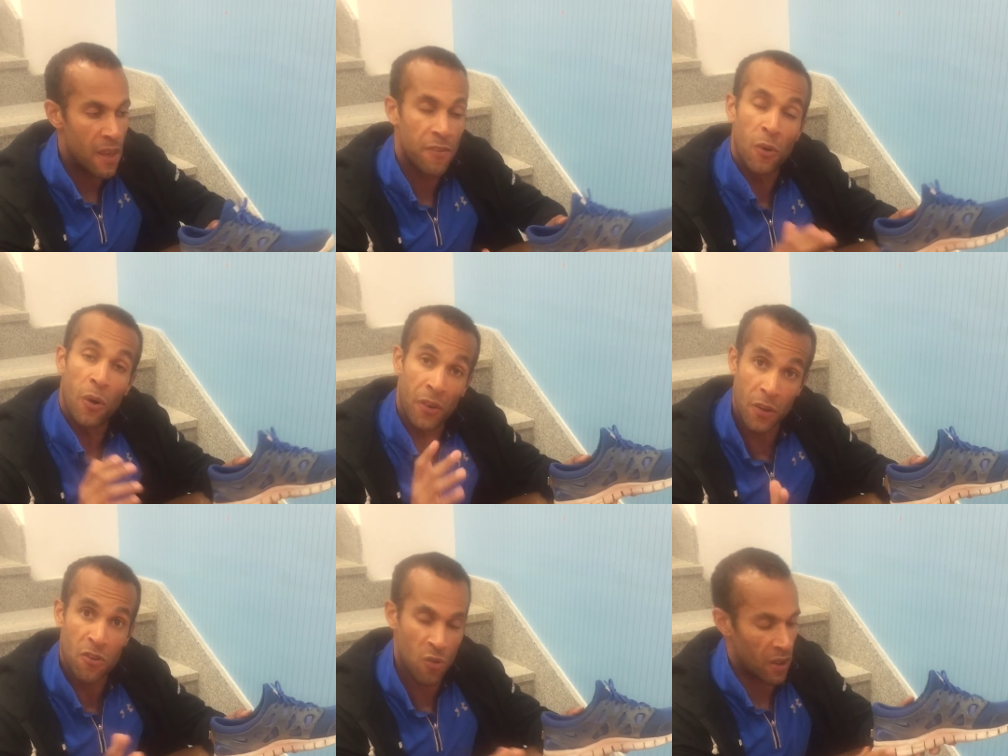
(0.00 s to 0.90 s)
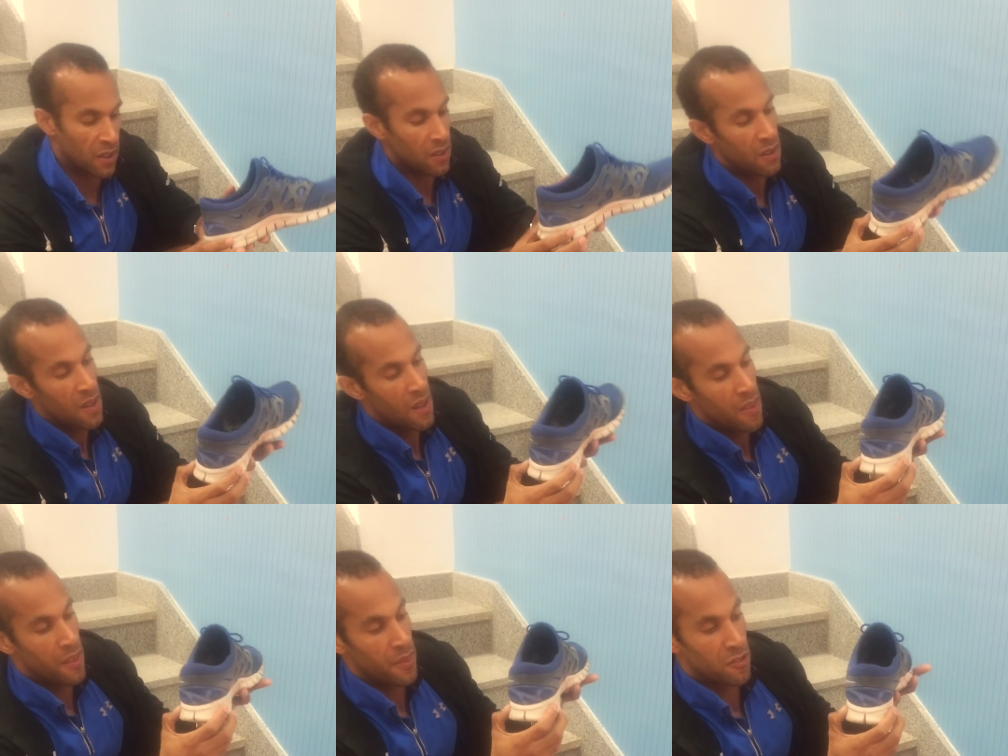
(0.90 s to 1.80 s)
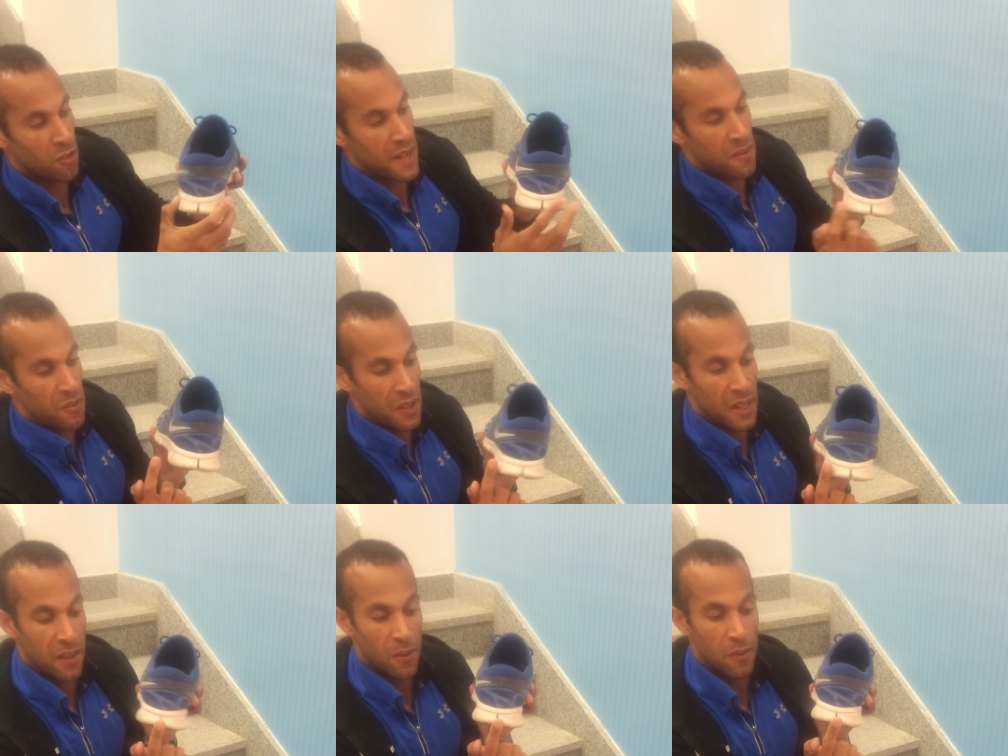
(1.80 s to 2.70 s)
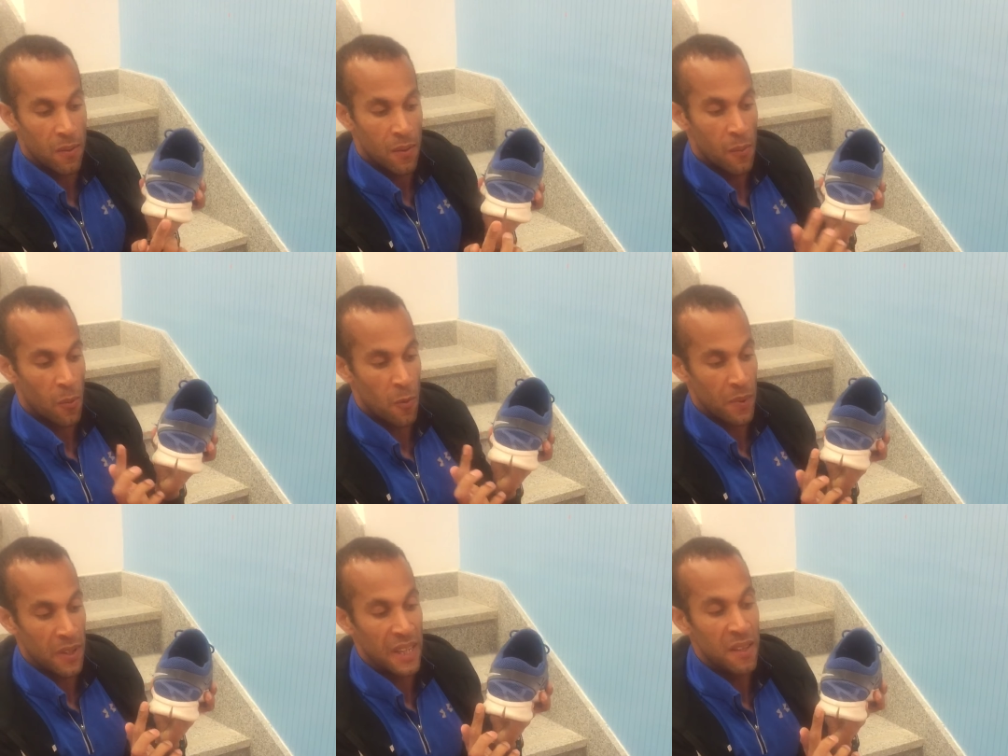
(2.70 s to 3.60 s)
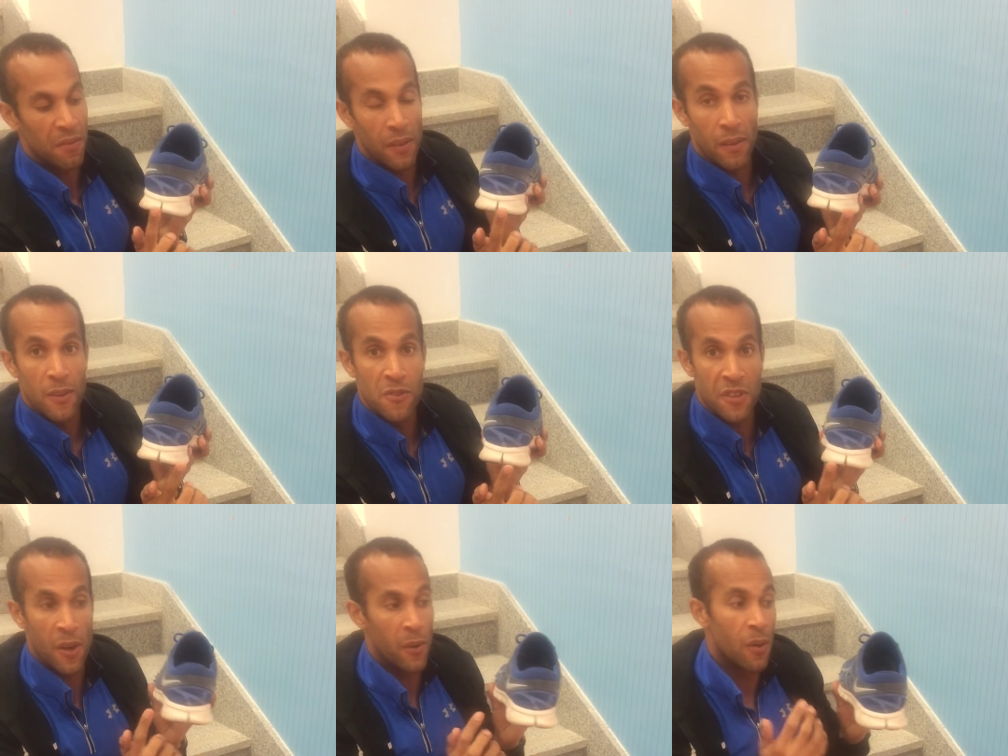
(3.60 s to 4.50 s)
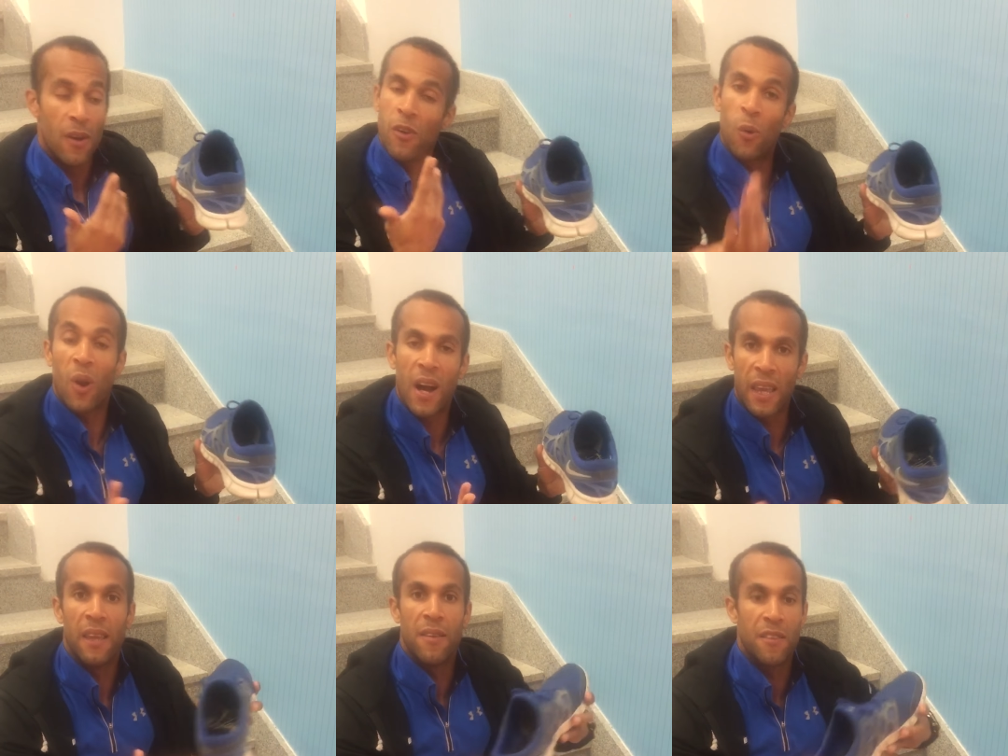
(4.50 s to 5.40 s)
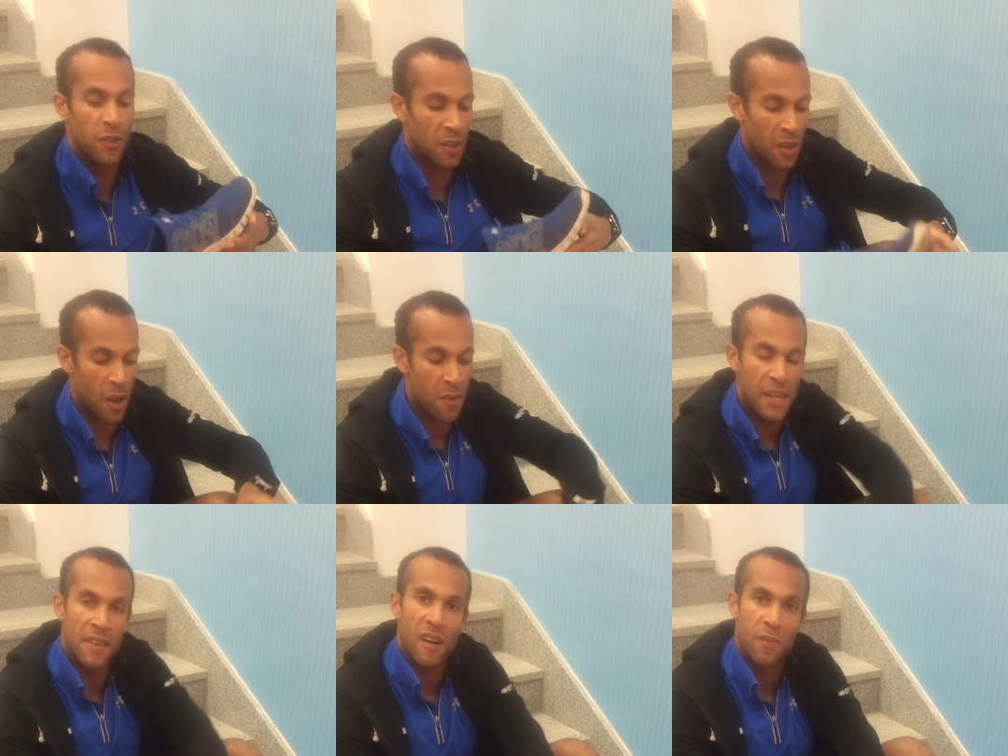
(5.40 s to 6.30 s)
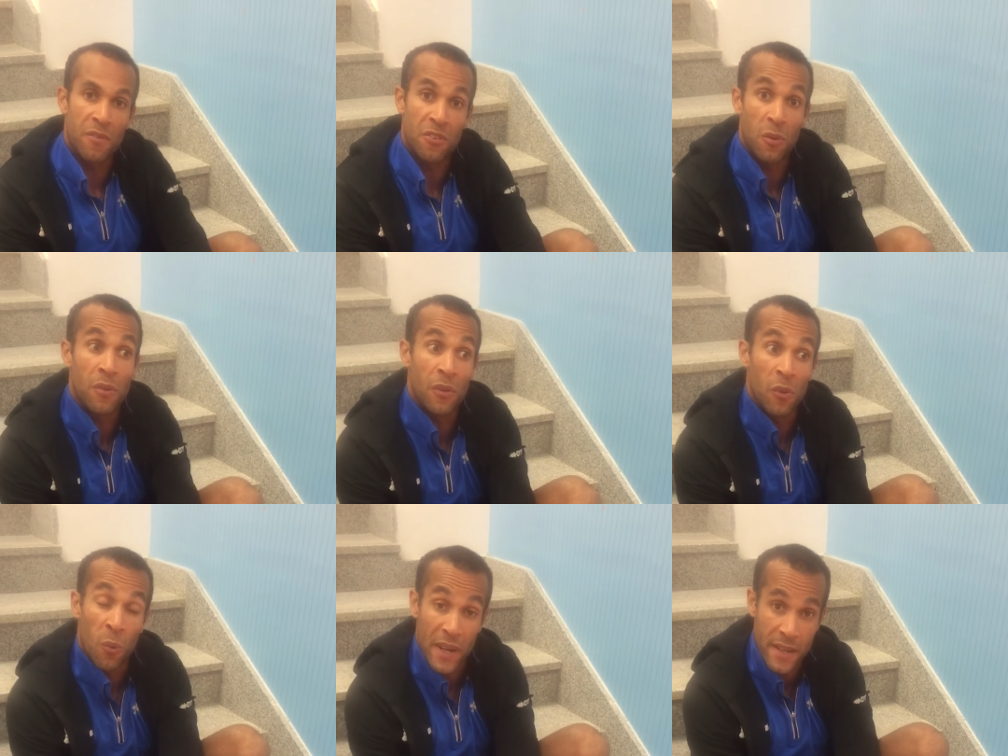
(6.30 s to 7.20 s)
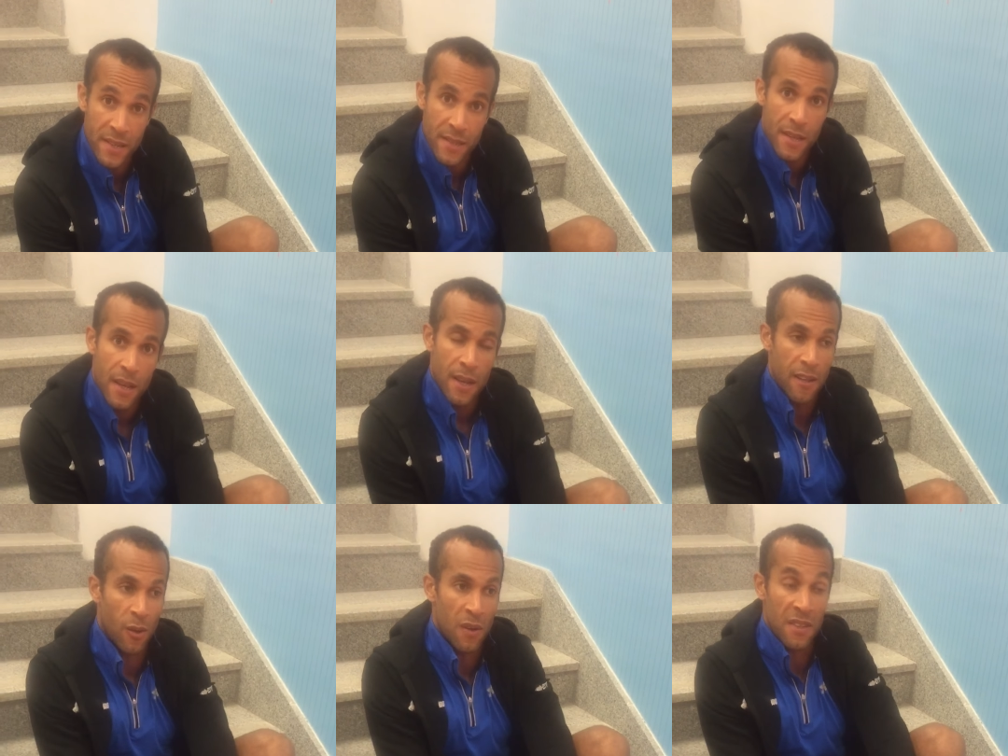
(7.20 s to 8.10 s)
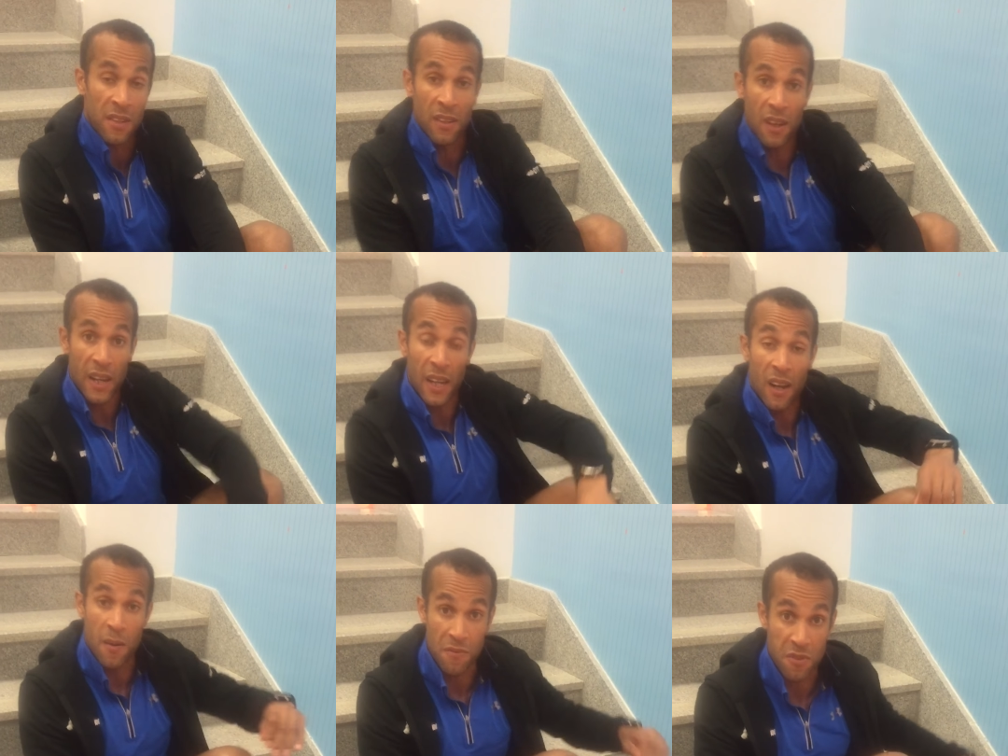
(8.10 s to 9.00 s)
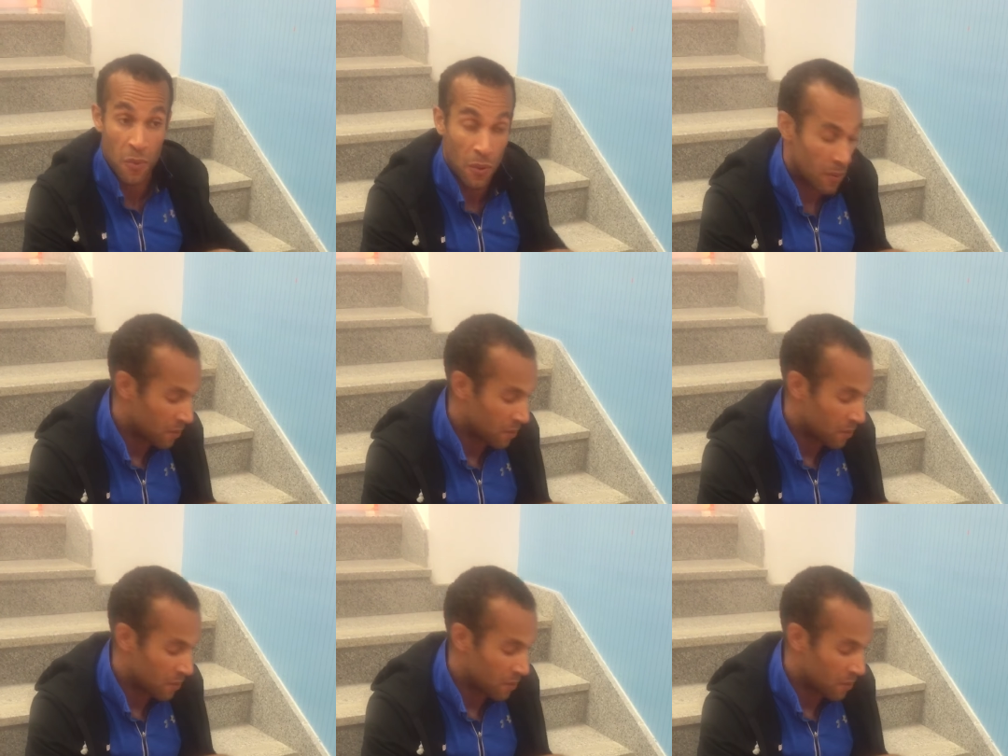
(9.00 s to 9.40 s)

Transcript: If you're a neutral runner, then the tread of your heel will be even, so you're lucky. So you can go with any type of shoe that you wish, as long as it's light and comfortable.